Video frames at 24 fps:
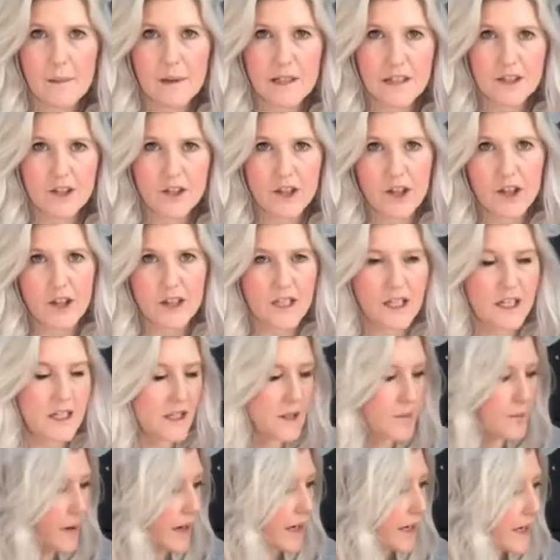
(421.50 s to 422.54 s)
a midi skirt in
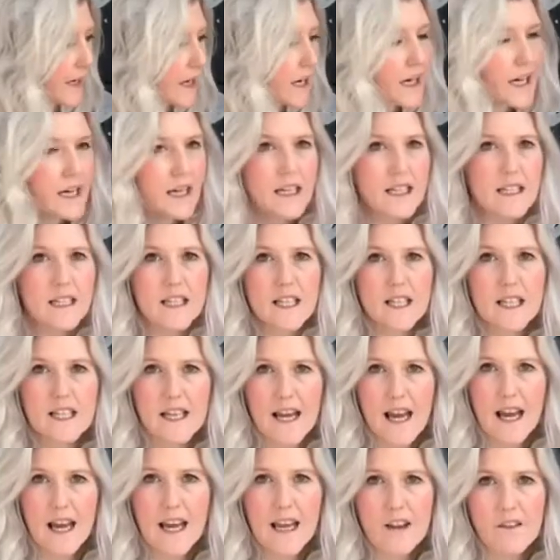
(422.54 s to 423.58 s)
spring.
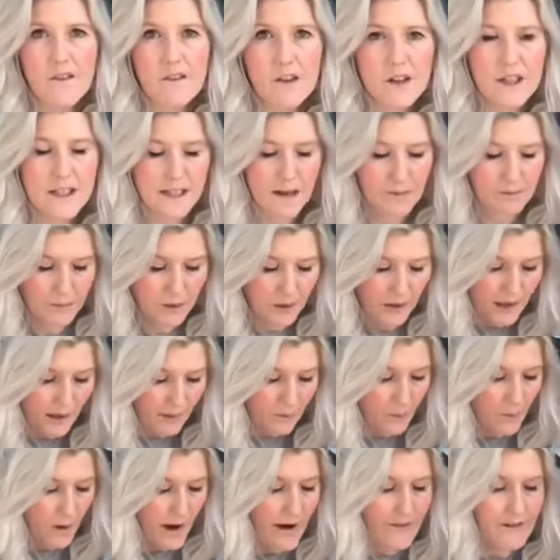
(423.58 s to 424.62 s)
Today, for example,
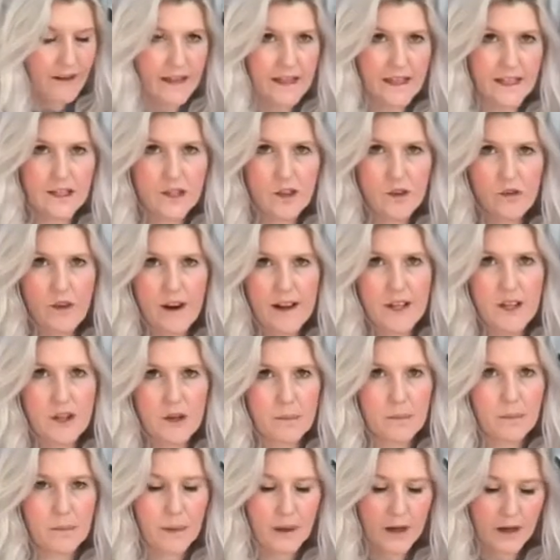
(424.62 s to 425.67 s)
I'm wearing this grey
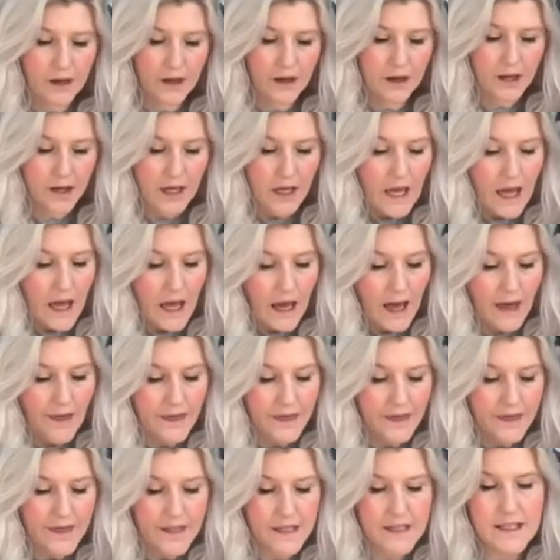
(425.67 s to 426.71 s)
jumper,
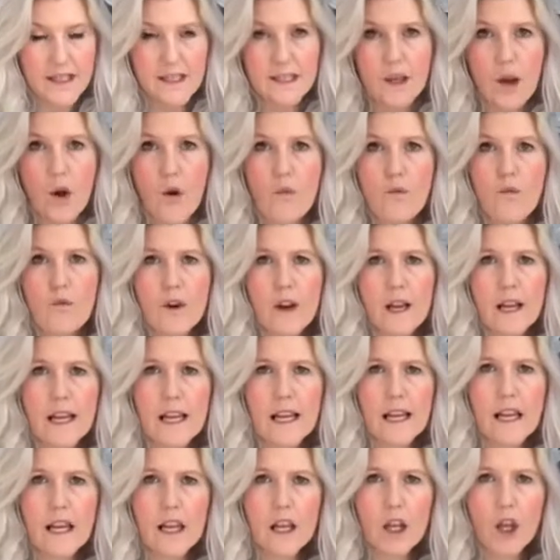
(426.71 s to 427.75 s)
and this is a
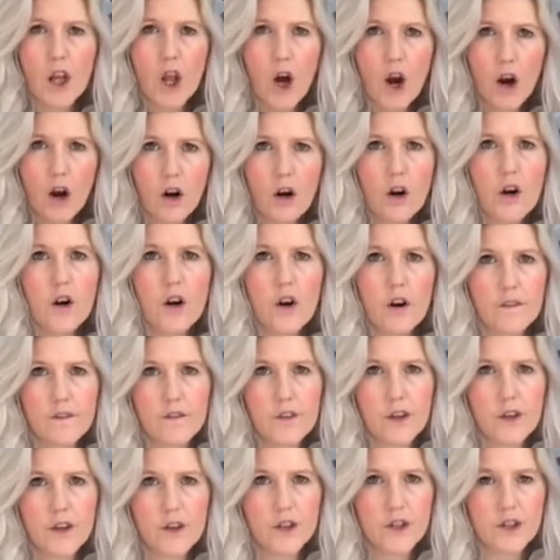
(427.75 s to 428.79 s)
really long
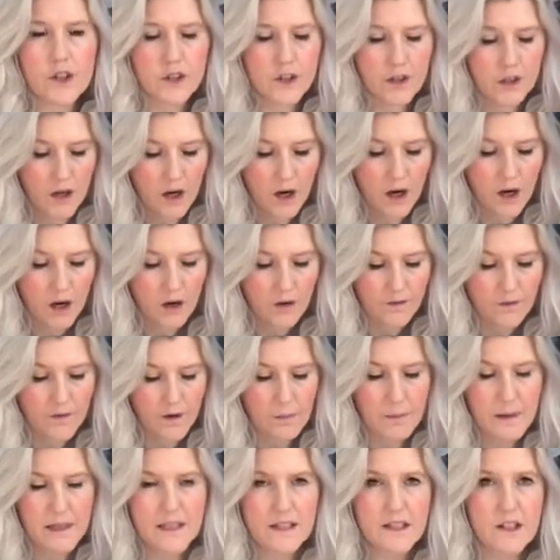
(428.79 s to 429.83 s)
version of
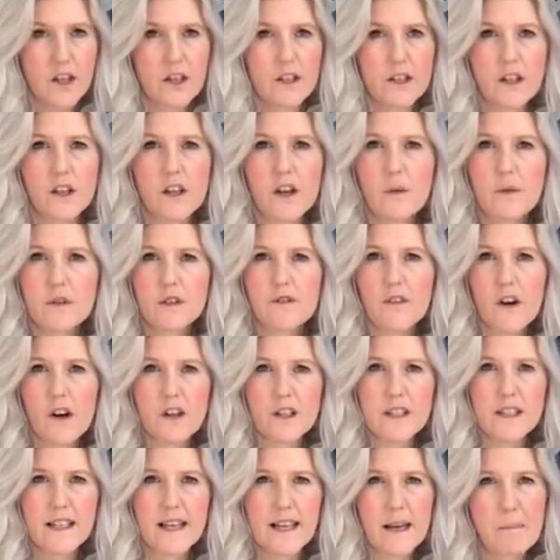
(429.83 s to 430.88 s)
a midi skirt. I'd go as far
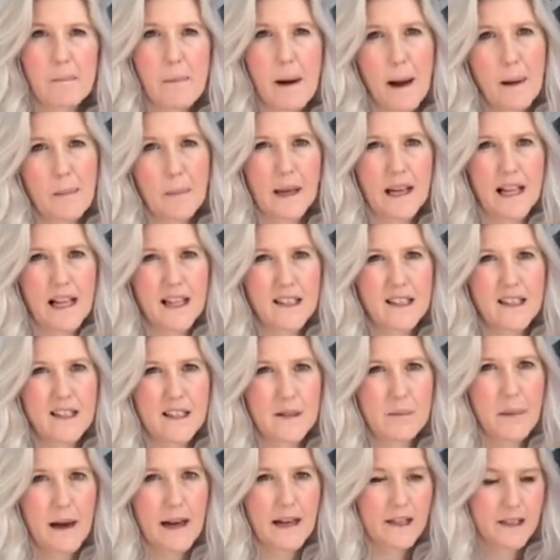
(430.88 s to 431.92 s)
as saying it might be classed
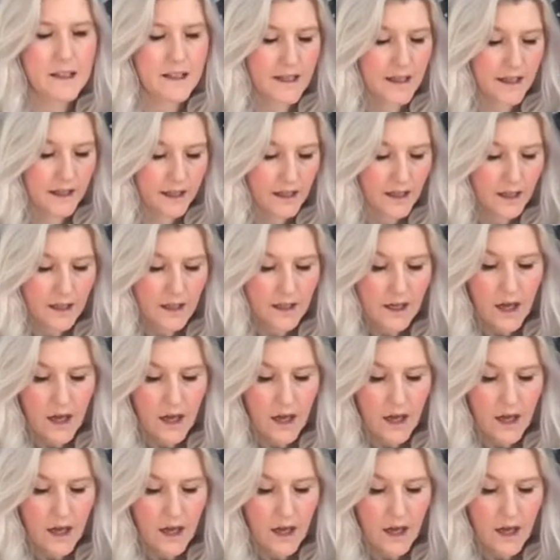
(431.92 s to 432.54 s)
as maxi,